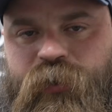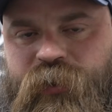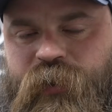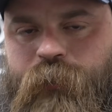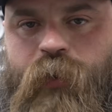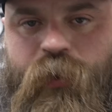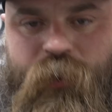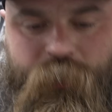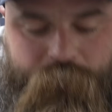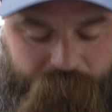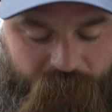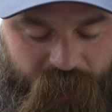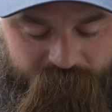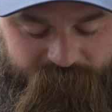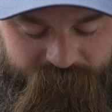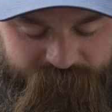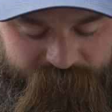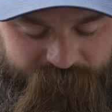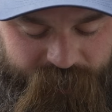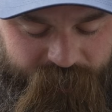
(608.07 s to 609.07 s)
some other
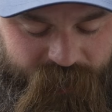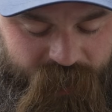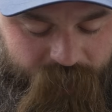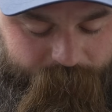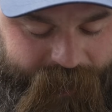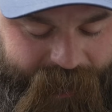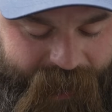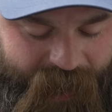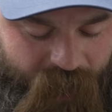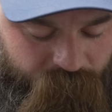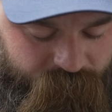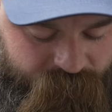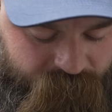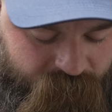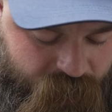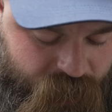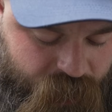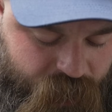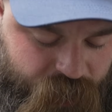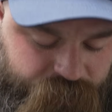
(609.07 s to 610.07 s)
projects that are coming out.
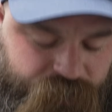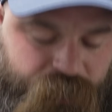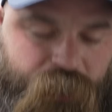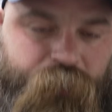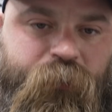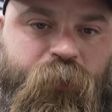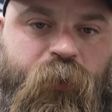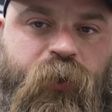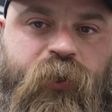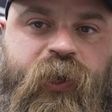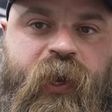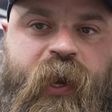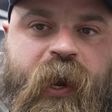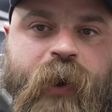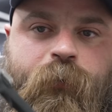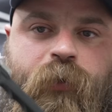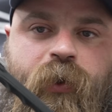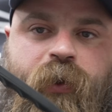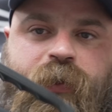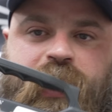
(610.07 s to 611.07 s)
So the first
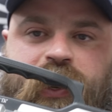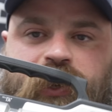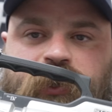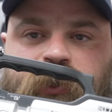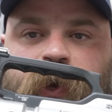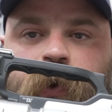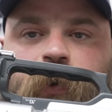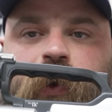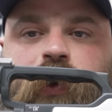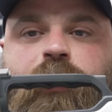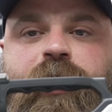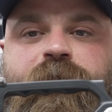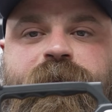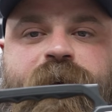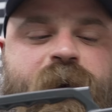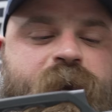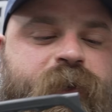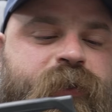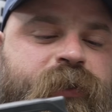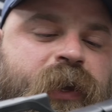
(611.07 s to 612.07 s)
camera that is going with
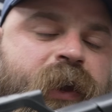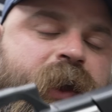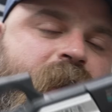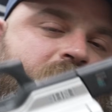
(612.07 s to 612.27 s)
us